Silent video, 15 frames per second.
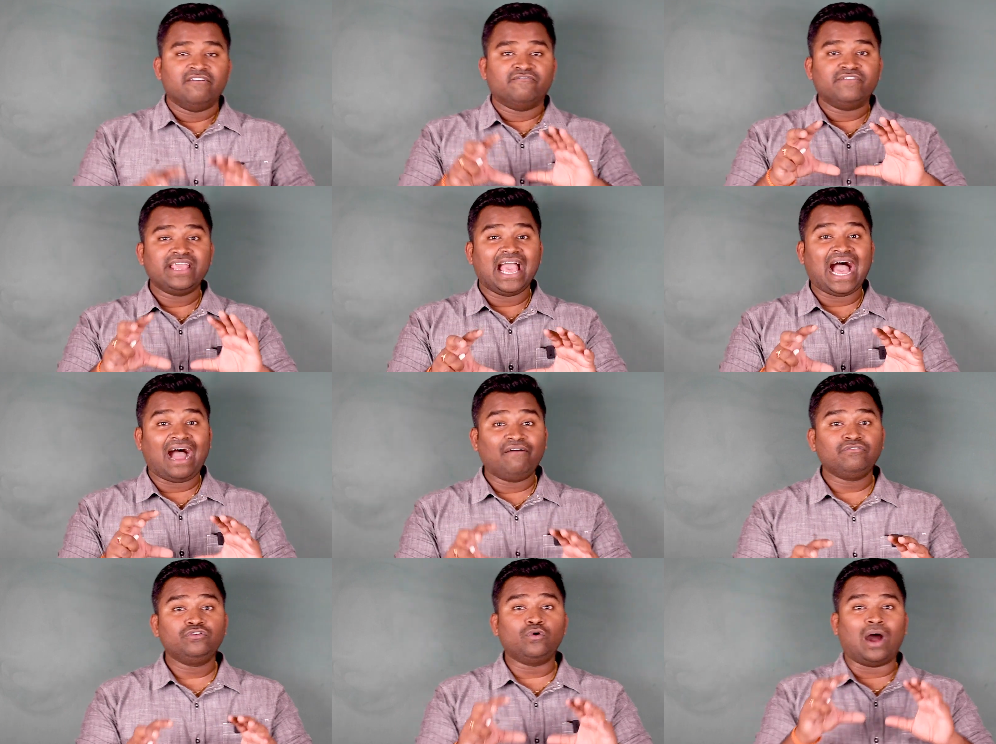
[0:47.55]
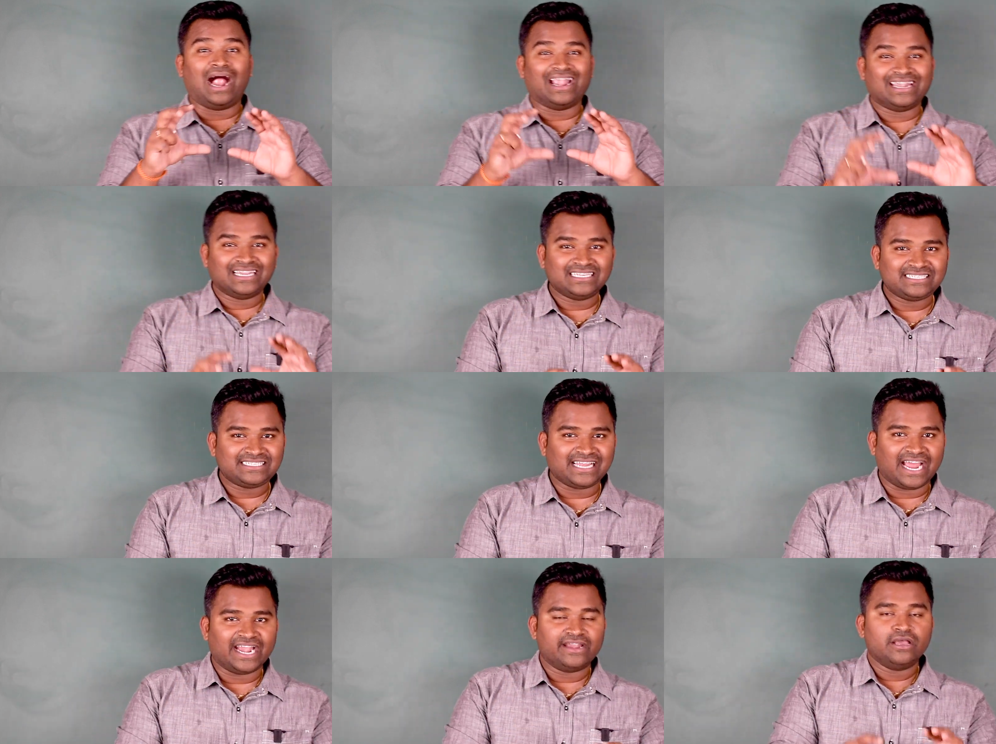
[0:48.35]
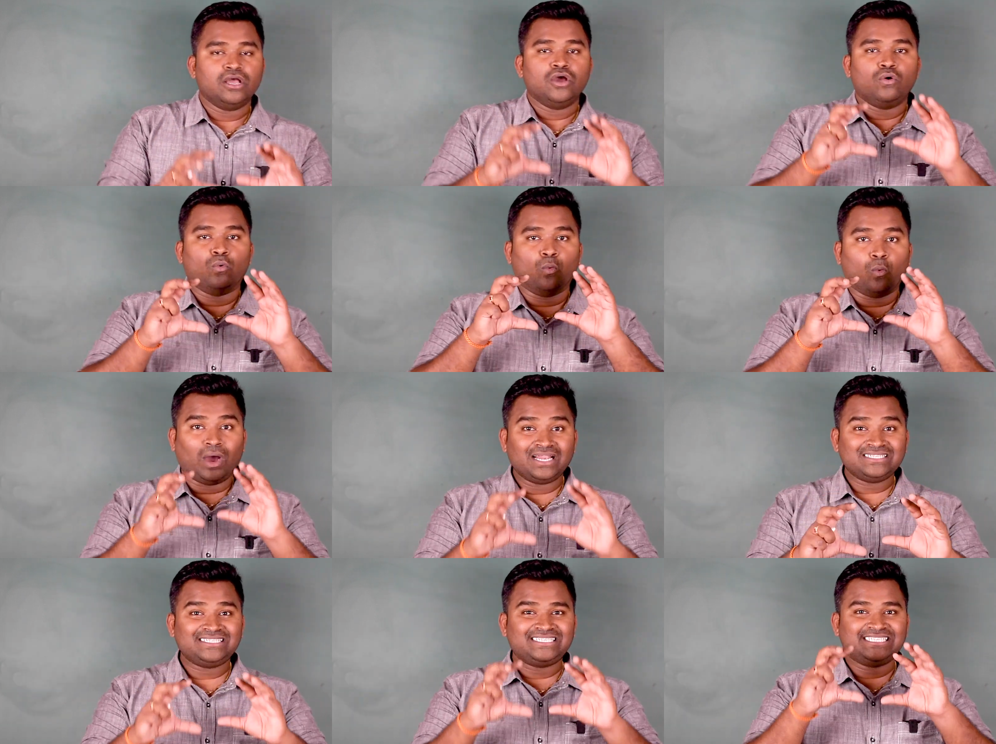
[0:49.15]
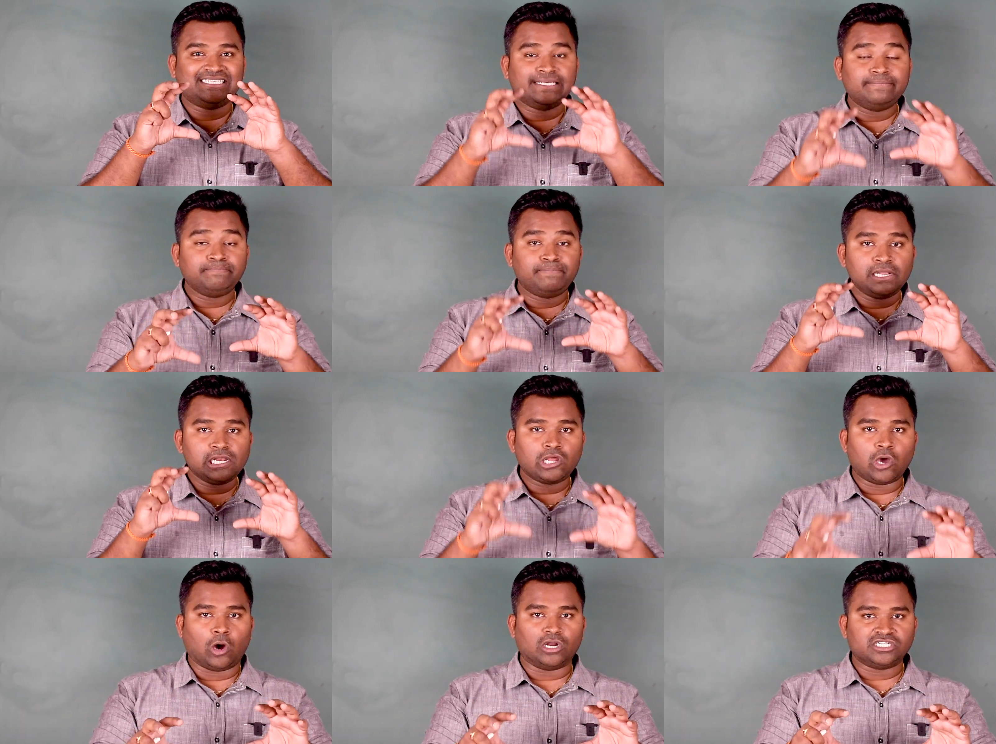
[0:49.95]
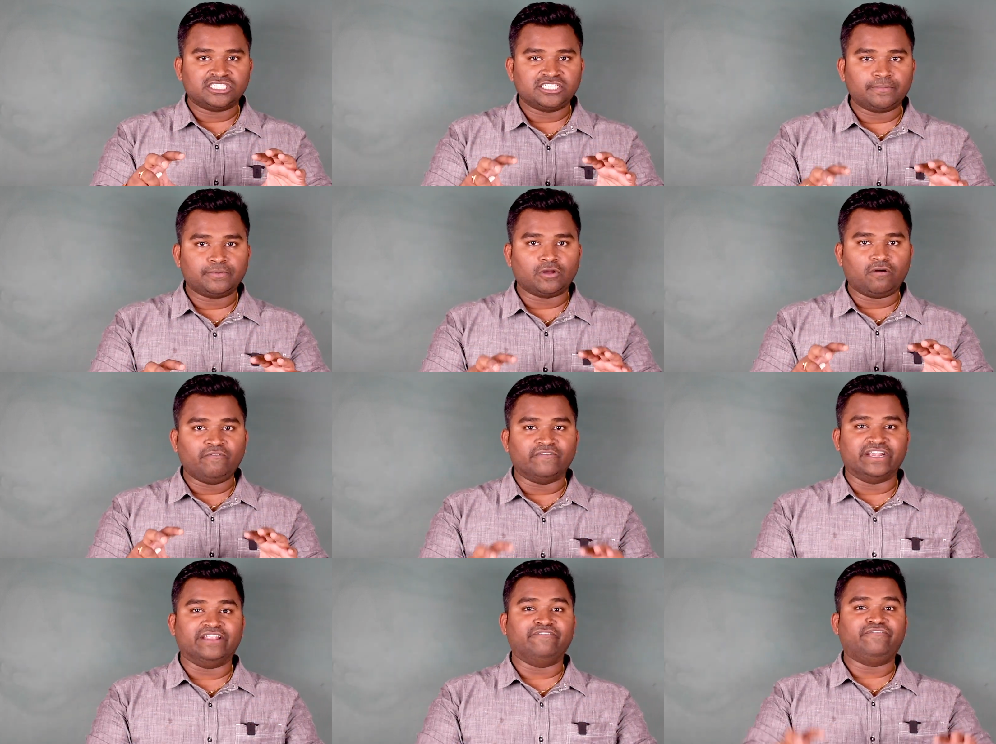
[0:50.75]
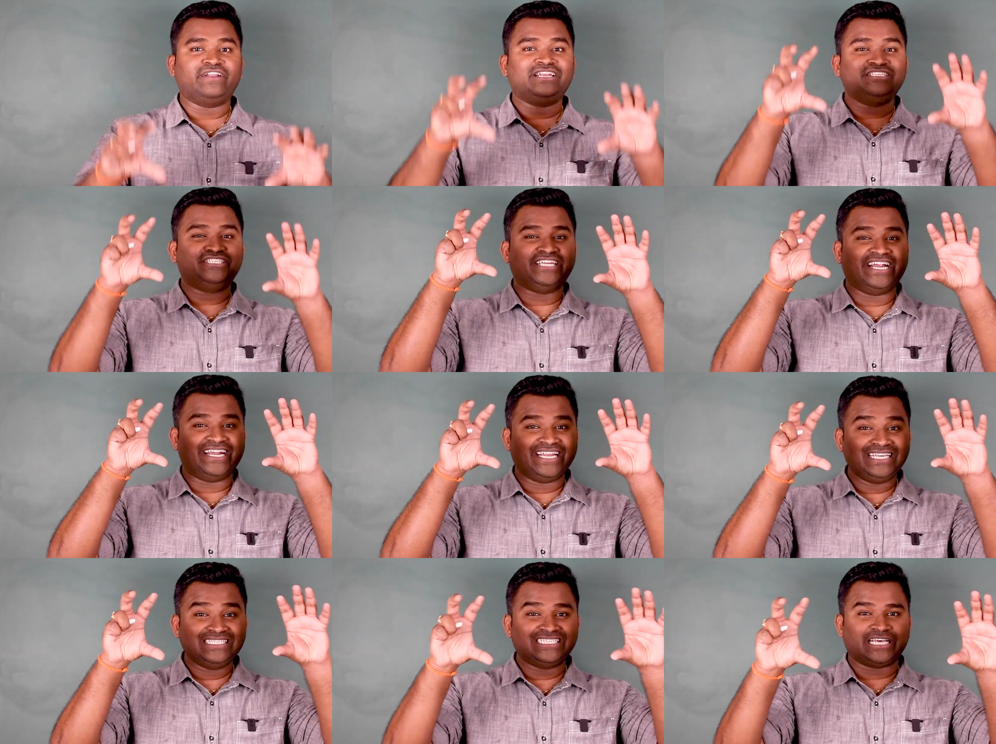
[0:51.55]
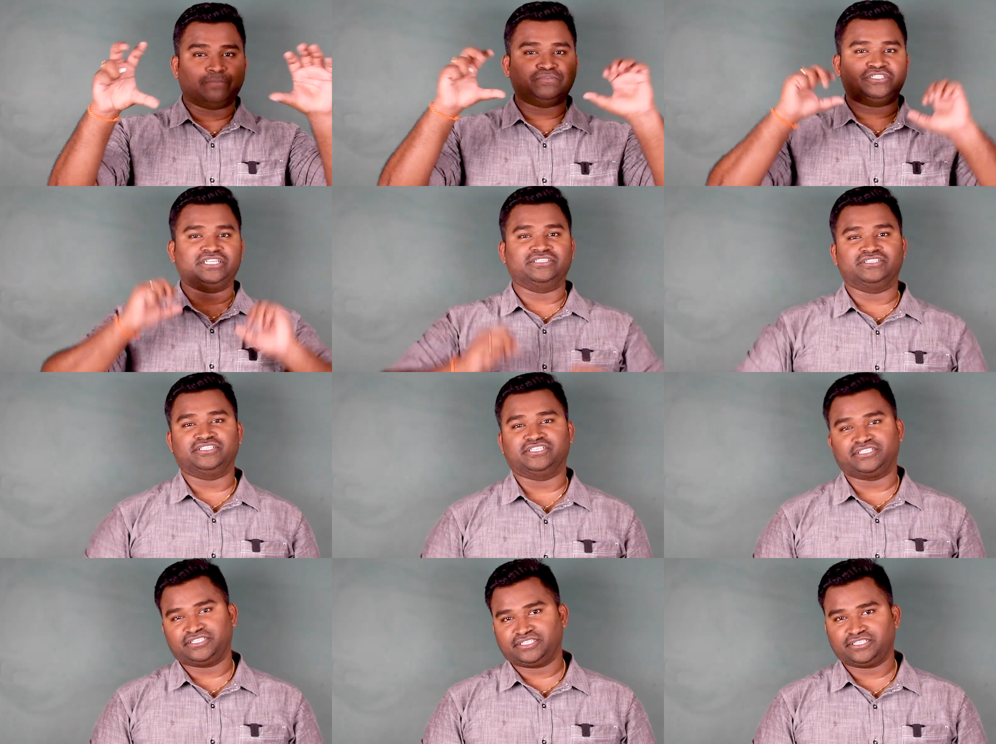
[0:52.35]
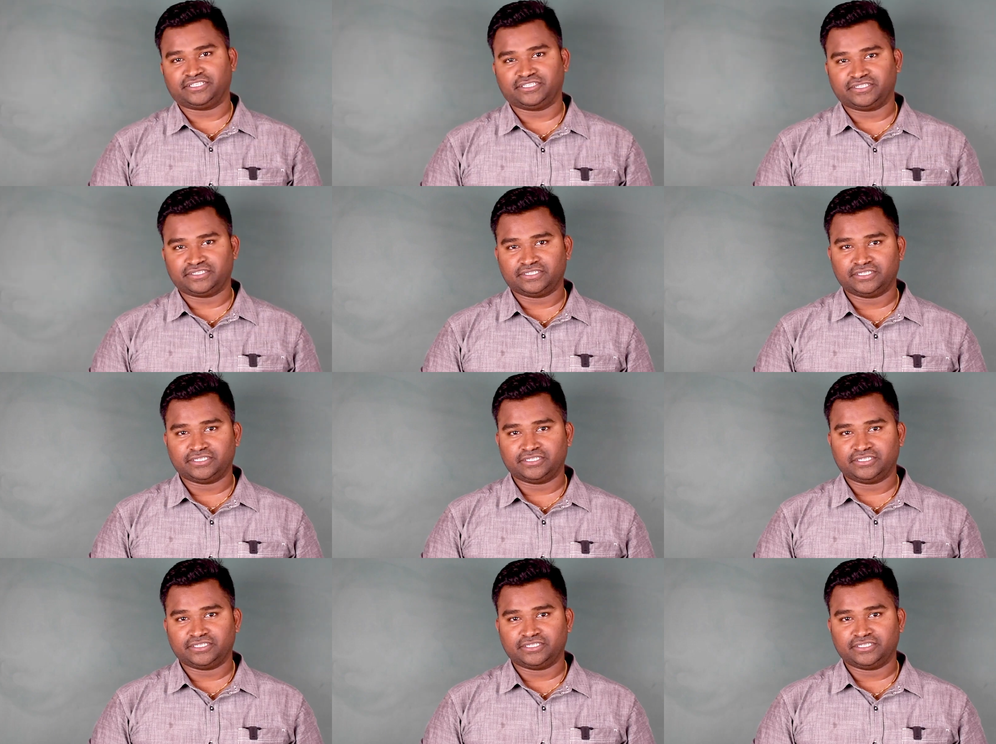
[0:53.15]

we have to understand one simple concept of differentiating substances.